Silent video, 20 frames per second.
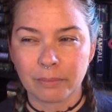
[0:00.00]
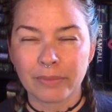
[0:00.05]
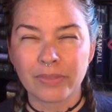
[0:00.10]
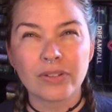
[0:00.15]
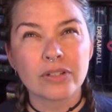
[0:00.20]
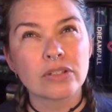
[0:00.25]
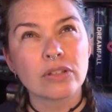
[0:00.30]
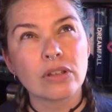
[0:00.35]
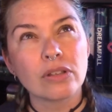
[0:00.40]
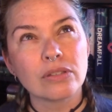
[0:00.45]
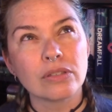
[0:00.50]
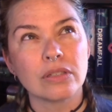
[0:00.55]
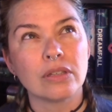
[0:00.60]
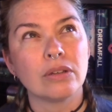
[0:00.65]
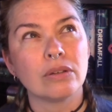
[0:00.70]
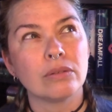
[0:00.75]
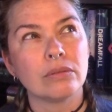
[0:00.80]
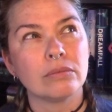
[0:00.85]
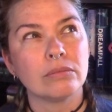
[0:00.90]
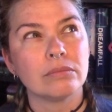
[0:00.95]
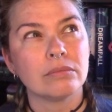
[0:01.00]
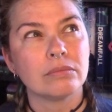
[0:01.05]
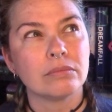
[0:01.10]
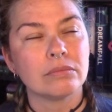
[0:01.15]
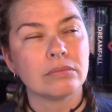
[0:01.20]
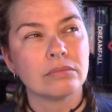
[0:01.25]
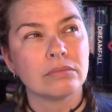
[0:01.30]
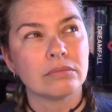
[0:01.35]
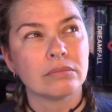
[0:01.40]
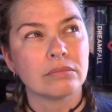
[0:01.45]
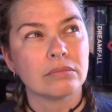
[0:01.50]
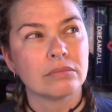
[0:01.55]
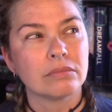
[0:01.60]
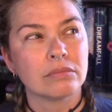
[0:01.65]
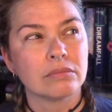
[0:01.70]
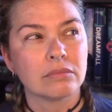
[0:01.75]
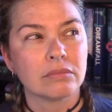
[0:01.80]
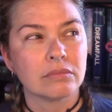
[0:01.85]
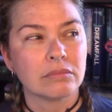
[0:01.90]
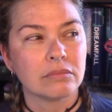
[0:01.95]
But there's also
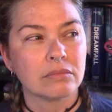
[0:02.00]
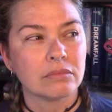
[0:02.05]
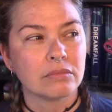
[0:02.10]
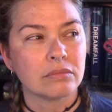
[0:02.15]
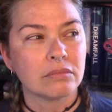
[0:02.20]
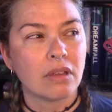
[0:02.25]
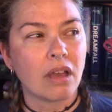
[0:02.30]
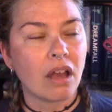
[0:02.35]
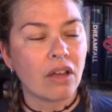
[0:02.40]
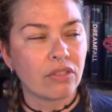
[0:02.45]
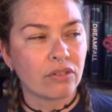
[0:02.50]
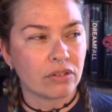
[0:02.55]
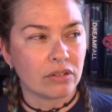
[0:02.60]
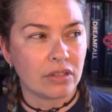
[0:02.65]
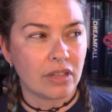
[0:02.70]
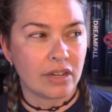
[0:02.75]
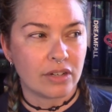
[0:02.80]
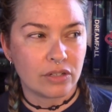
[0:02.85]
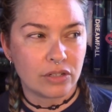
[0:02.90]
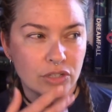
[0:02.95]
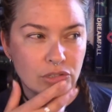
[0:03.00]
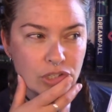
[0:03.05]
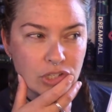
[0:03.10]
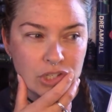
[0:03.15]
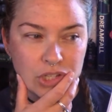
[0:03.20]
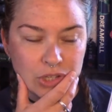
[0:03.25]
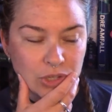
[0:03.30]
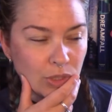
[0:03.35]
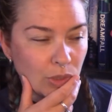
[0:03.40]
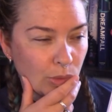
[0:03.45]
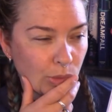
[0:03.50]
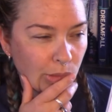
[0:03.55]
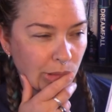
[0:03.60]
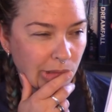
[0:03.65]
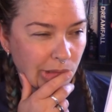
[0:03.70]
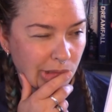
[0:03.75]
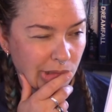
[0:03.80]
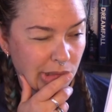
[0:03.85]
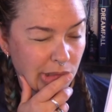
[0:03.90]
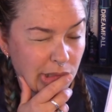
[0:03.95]
other letters too.
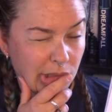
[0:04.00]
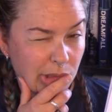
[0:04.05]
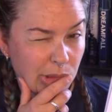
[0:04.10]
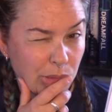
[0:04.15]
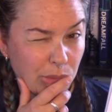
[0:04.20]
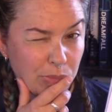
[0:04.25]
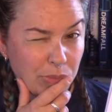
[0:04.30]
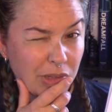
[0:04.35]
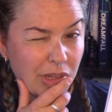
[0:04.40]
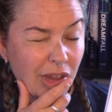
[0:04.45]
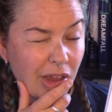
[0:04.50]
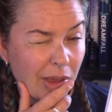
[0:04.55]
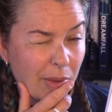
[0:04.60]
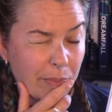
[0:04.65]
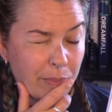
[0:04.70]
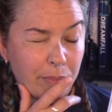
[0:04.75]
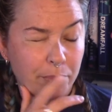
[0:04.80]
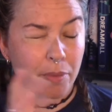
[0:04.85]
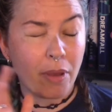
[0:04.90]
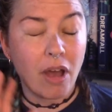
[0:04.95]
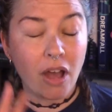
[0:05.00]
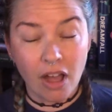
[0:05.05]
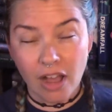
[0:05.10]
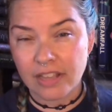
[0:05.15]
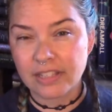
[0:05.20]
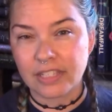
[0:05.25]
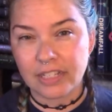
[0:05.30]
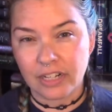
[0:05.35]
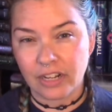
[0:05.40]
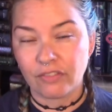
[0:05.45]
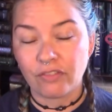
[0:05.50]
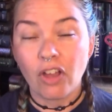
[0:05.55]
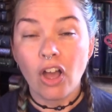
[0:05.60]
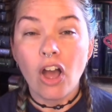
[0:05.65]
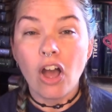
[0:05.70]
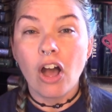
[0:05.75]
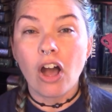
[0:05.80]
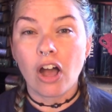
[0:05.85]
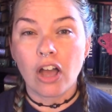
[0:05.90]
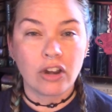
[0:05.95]
So I'm not positive
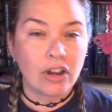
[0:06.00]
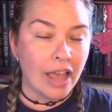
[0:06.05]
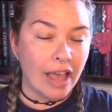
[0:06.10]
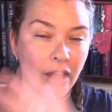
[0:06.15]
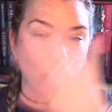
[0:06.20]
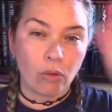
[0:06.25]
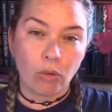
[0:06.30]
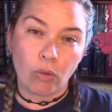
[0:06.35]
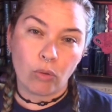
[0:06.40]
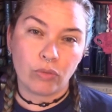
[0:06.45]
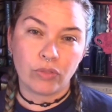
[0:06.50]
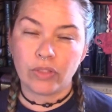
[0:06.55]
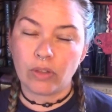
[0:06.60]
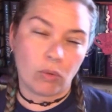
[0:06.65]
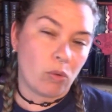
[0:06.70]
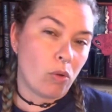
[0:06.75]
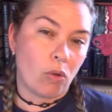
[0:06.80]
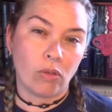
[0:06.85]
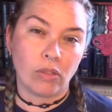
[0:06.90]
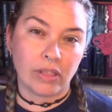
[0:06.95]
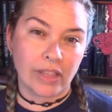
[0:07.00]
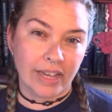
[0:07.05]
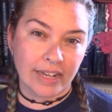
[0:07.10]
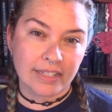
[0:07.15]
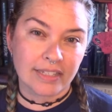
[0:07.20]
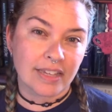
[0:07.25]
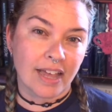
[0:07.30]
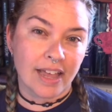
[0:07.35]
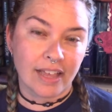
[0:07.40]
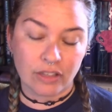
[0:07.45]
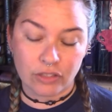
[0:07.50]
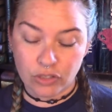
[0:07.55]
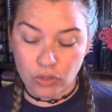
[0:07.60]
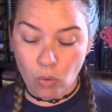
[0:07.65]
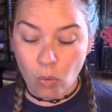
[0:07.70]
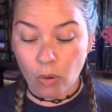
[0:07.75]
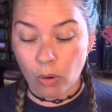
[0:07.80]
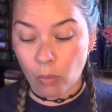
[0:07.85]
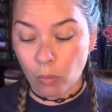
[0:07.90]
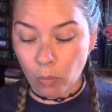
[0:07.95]
on how the whole Lexile
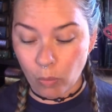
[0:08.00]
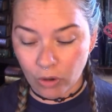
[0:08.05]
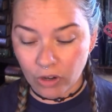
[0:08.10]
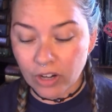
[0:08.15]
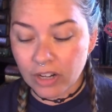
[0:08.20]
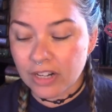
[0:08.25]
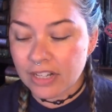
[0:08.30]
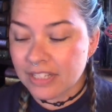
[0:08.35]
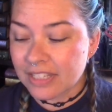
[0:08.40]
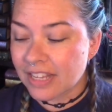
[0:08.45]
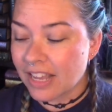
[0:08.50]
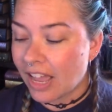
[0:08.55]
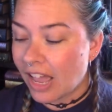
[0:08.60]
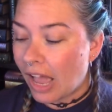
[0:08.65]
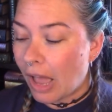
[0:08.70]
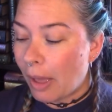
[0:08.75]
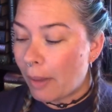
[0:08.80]
score works.